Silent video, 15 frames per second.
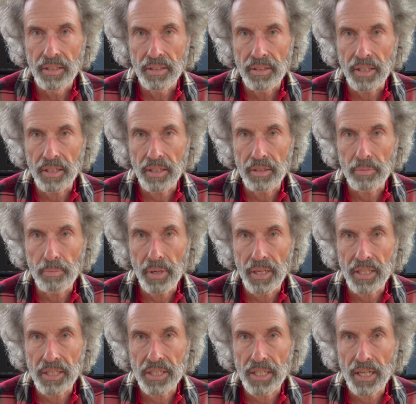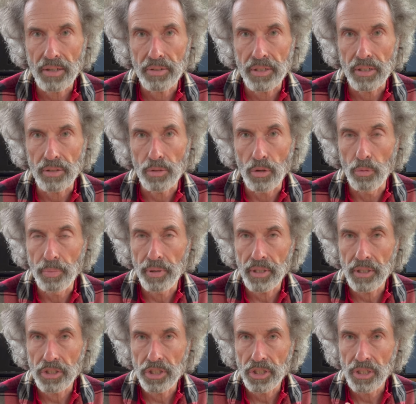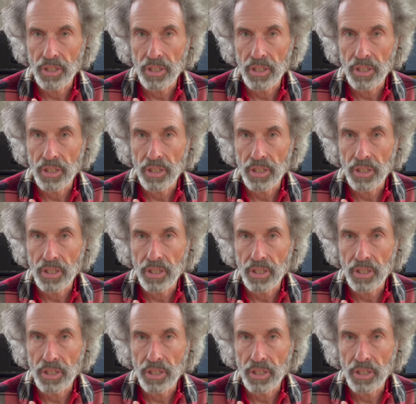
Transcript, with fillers: They can make sound at low pitch,